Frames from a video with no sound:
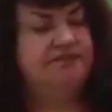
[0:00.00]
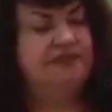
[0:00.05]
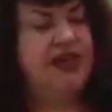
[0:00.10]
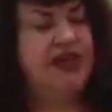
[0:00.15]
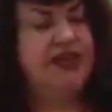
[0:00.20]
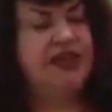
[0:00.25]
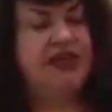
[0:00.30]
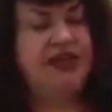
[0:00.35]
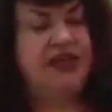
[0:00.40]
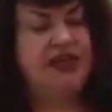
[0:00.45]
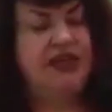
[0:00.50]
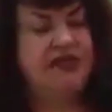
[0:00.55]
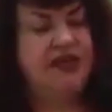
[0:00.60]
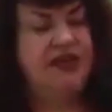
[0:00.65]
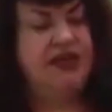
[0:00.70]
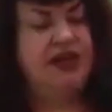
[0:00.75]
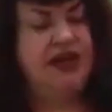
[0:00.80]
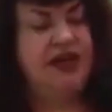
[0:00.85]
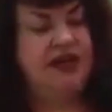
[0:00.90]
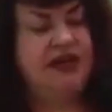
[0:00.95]
And he
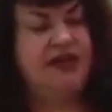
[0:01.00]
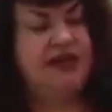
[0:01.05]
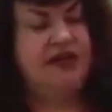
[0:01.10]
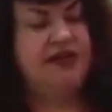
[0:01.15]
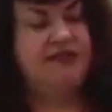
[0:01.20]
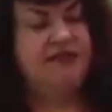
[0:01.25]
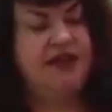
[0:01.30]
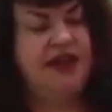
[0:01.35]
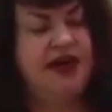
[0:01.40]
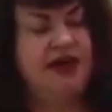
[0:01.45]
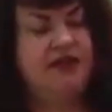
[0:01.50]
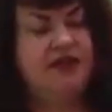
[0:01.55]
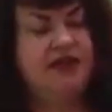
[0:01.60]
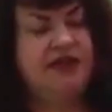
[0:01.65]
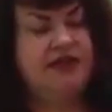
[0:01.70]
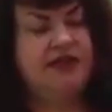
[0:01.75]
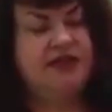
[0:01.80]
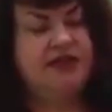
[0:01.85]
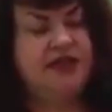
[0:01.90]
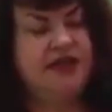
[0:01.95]
even held a
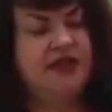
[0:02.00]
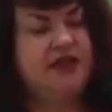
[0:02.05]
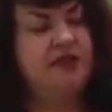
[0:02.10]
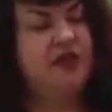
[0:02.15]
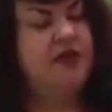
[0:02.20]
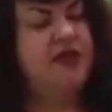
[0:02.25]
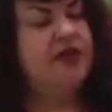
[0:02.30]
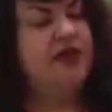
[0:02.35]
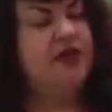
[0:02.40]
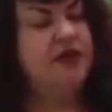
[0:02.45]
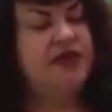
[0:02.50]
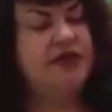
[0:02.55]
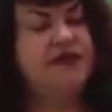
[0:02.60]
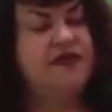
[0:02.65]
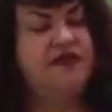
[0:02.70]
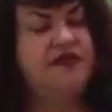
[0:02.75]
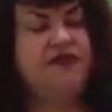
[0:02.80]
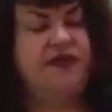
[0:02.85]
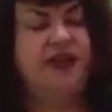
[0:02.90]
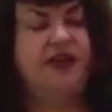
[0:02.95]
flower ceremony with
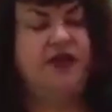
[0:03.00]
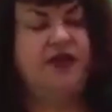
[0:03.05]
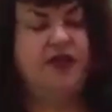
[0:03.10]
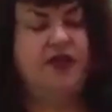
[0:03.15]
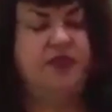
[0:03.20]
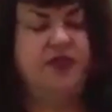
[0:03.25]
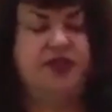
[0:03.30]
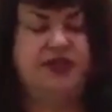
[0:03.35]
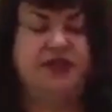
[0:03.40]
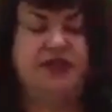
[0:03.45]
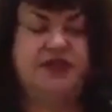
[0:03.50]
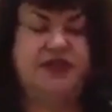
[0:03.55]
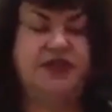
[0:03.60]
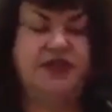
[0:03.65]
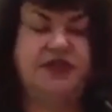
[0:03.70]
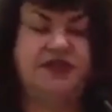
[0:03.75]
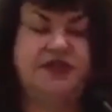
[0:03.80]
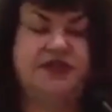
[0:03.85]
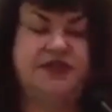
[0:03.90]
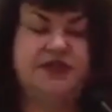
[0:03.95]
his fellow
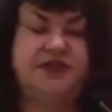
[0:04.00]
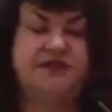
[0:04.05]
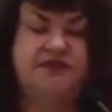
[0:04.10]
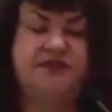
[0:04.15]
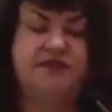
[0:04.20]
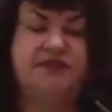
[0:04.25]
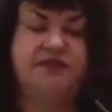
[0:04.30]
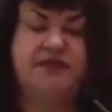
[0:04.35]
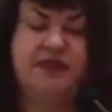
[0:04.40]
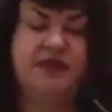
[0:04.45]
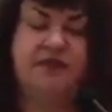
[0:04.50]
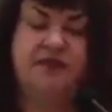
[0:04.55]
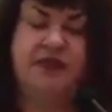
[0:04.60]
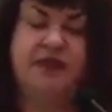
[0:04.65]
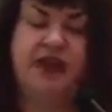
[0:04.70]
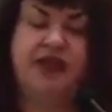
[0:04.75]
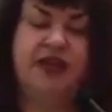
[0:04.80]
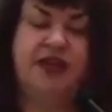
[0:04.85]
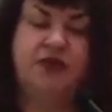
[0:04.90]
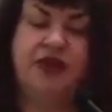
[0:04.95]
prisoners,
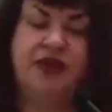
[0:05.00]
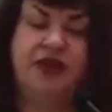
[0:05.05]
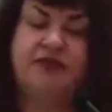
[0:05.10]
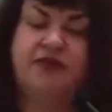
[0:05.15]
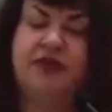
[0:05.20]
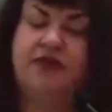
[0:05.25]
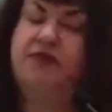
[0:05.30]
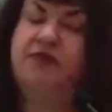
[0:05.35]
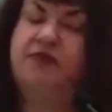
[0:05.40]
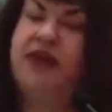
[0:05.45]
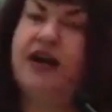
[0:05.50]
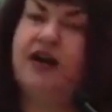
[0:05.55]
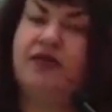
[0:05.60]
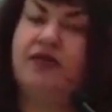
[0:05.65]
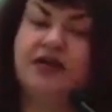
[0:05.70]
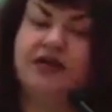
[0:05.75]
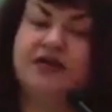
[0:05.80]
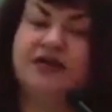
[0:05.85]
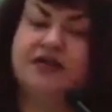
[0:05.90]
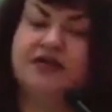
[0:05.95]
finding whatever
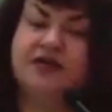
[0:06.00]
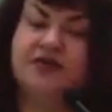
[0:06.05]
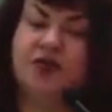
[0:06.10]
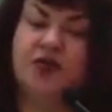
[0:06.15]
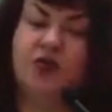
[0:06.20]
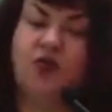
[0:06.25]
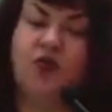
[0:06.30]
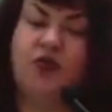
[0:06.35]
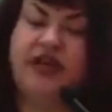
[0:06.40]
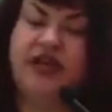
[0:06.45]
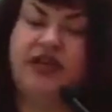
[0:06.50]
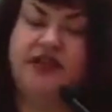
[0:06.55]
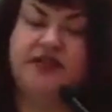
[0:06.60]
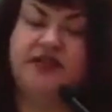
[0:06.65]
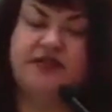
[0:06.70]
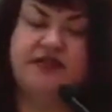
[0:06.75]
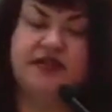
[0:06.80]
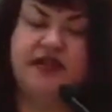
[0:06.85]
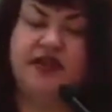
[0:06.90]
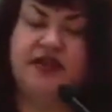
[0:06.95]
flowers or
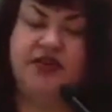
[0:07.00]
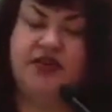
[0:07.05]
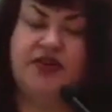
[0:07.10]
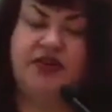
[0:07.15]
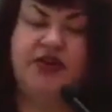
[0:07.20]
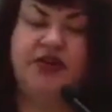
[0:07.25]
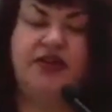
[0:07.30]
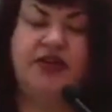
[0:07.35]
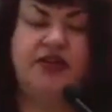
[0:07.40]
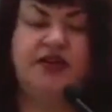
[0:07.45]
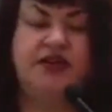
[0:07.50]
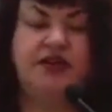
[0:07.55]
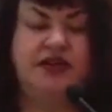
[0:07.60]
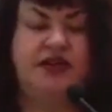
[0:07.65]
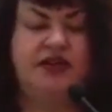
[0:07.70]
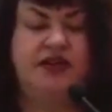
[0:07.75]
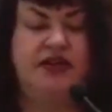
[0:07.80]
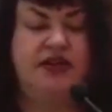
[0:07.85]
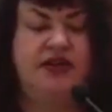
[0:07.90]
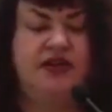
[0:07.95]
weeds they could
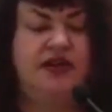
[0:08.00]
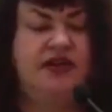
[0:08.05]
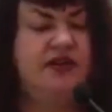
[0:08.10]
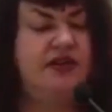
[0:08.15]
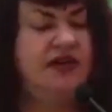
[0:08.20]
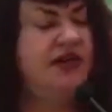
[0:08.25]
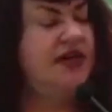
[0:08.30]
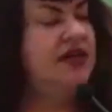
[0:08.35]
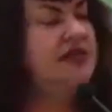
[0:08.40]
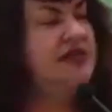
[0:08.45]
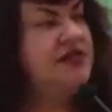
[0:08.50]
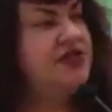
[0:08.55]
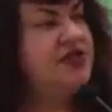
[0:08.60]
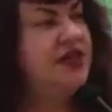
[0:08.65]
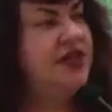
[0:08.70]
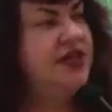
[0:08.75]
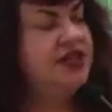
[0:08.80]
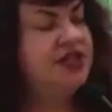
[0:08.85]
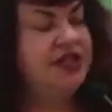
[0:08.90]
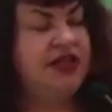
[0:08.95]
in the
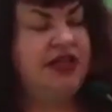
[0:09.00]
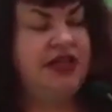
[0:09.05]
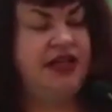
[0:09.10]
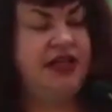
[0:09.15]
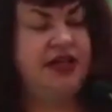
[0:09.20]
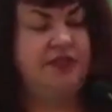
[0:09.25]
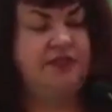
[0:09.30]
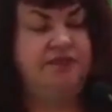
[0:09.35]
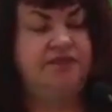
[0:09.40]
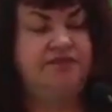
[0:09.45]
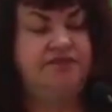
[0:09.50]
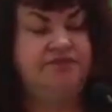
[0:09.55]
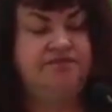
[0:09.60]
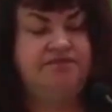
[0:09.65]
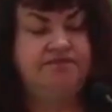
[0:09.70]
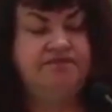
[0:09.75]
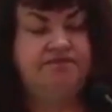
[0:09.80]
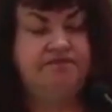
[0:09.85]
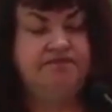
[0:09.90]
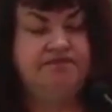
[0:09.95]
concentration camp.
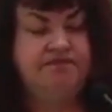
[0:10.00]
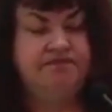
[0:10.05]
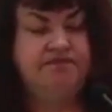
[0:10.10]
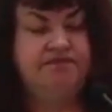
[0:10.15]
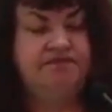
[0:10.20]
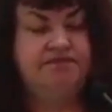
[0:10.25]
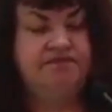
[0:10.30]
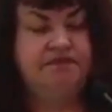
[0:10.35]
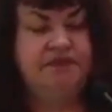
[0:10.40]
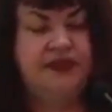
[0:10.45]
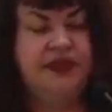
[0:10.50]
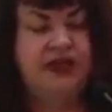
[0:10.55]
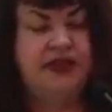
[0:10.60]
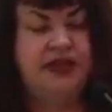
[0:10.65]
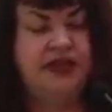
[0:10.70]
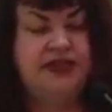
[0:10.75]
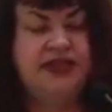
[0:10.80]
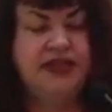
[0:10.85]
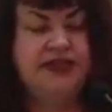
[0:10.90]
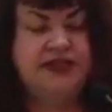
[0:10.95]
And
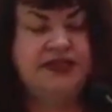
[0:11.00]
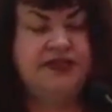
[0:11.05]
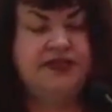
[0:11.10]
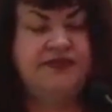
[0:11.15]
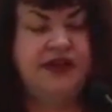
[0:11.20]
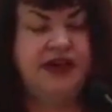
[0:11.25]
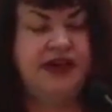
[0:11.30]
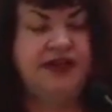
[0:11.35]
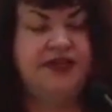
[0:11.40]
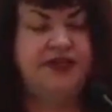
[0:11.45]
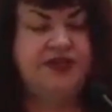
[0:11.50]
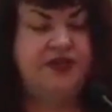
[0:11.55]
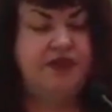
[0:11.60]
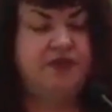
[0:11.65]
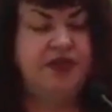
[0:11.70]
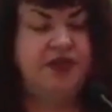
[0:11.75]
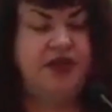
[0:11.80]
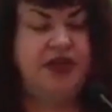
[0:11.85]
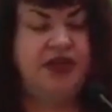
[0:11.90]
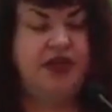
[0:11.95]
they testified to a
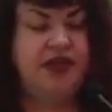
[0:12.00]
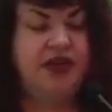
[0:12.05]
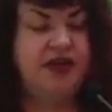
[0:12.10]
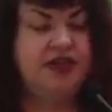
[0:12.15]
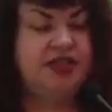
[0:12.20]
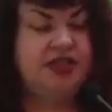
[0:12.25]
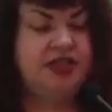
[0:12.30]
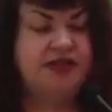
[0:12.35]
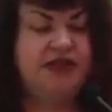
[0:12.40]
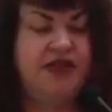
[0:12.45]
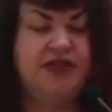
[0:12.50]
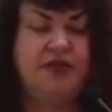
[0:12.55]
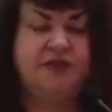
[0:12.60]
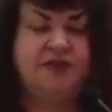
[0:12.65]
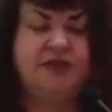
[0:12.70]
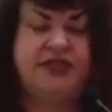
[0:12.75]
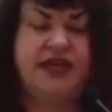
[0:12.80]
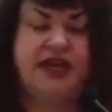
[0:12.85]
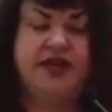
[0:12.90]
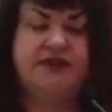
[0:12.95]
beauty larger than
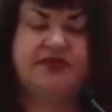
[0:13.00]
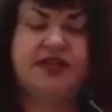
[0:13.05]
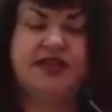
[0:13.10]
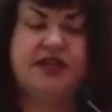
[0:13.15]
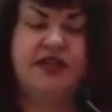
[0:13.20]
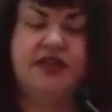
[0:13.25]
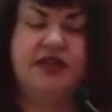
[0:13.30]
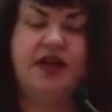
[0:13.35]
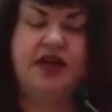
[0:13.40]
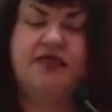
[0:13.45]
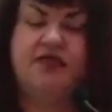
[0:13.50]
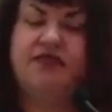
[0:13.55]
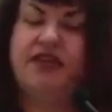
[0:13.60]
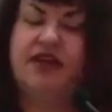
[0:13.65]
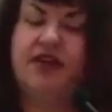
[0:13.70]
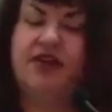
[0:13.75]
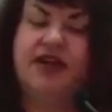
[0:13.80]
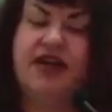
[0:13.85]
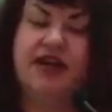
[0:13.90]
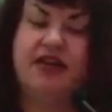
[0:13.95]
themselves and a love
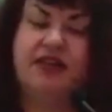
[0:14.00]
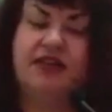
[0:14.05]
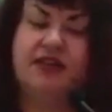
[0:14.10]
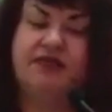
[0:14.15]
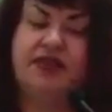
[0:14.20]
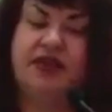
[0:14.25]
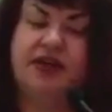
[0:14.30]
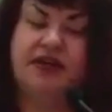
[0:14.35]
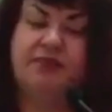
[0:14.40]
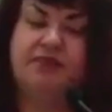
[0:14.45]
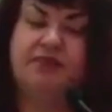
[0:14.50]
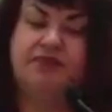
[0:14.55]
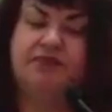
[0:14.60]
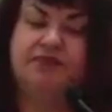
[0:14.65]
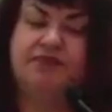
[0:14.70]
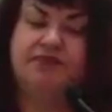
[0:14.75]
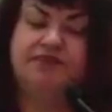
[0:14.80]
that could outlive them.